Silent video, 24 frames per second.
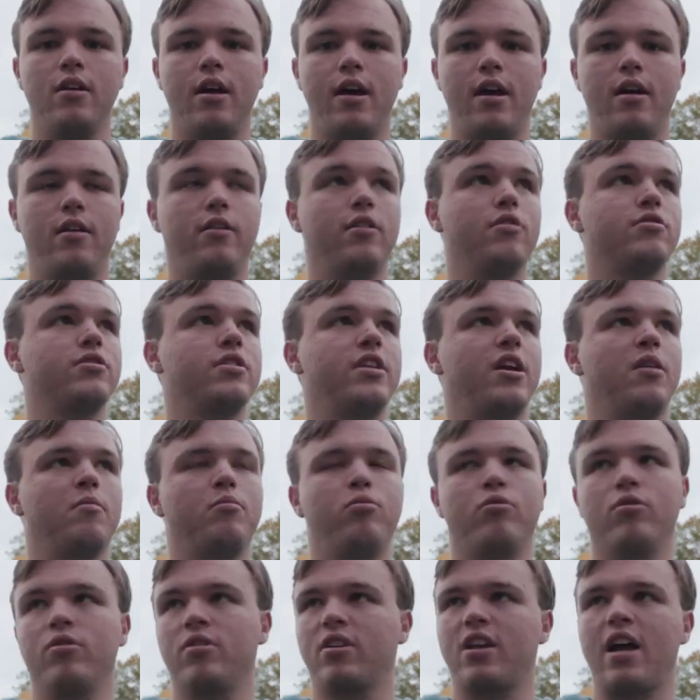and there's an
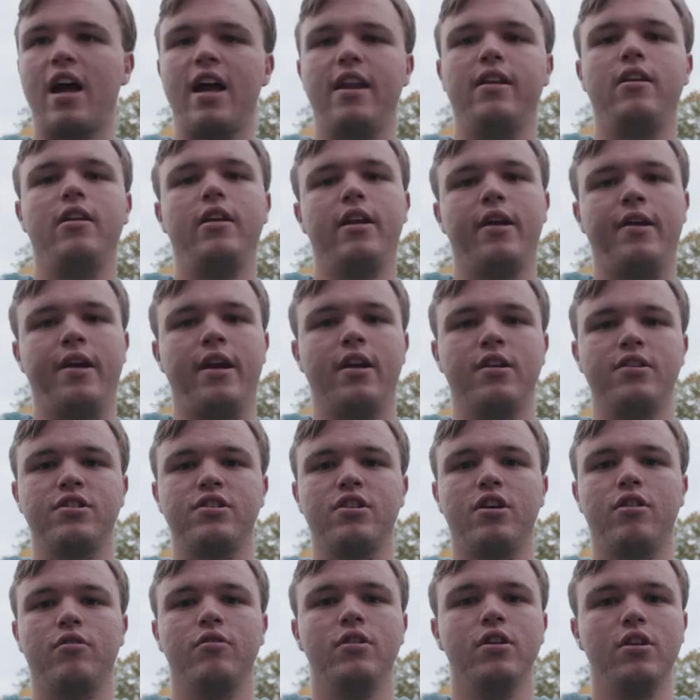airport kind of near here,
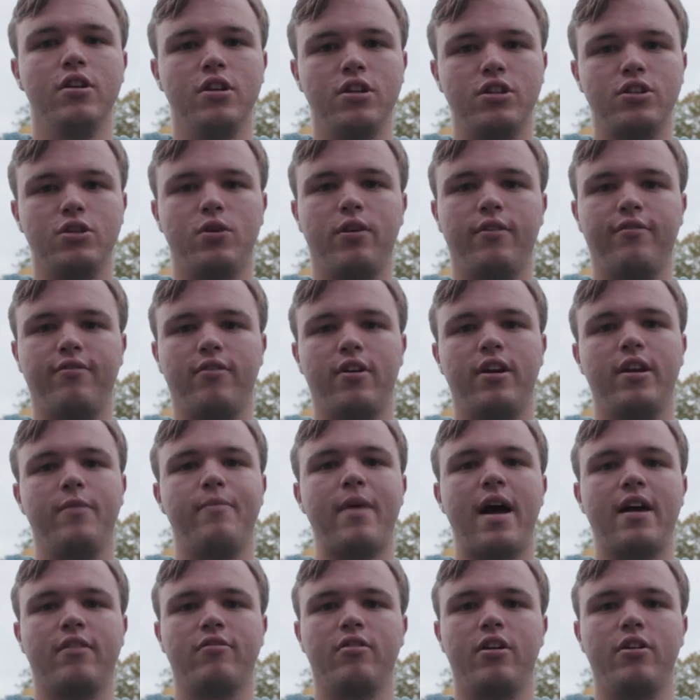so sorry for any
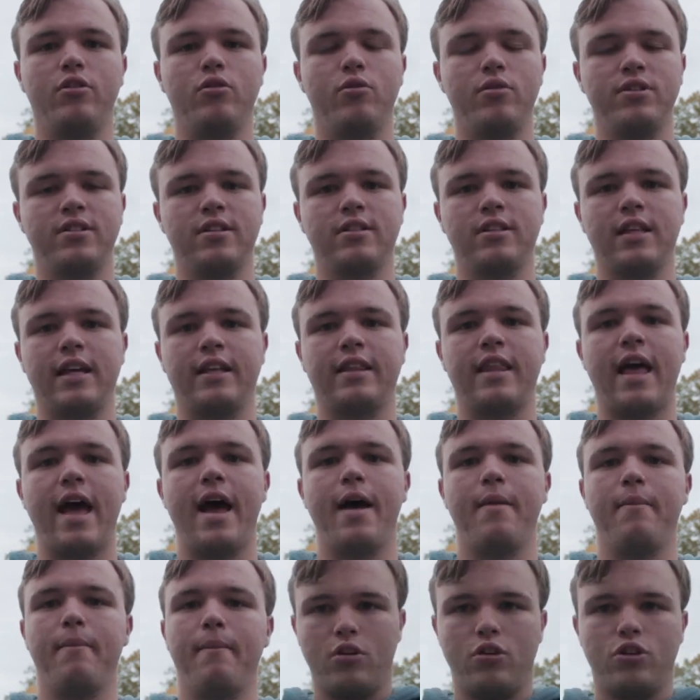background noises like that.